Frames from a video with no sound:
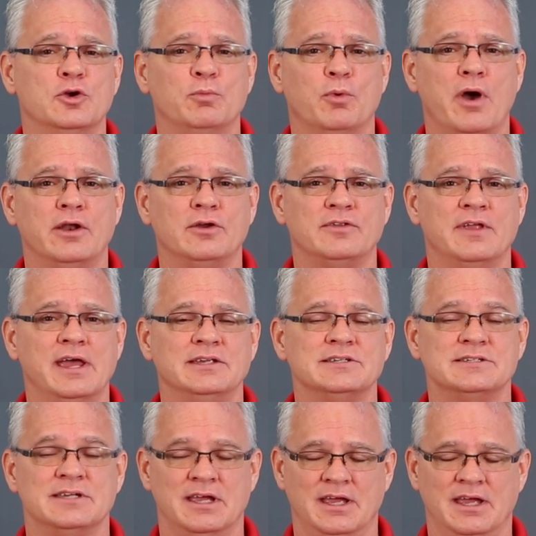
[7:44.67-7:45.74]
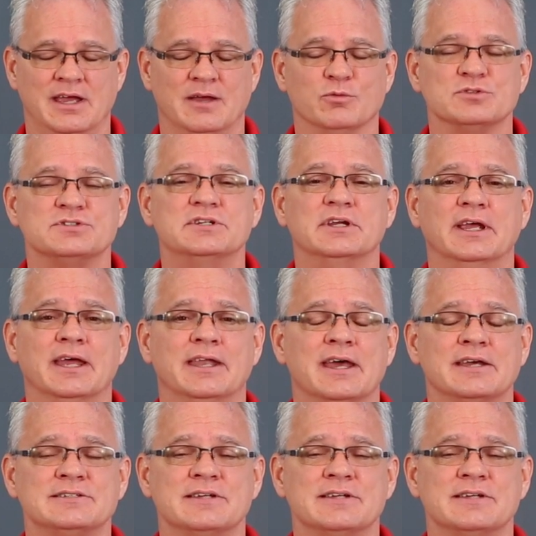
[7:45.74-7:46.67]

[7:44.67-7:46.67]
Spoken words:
Cooperrider. Thanks, and we'll see you again next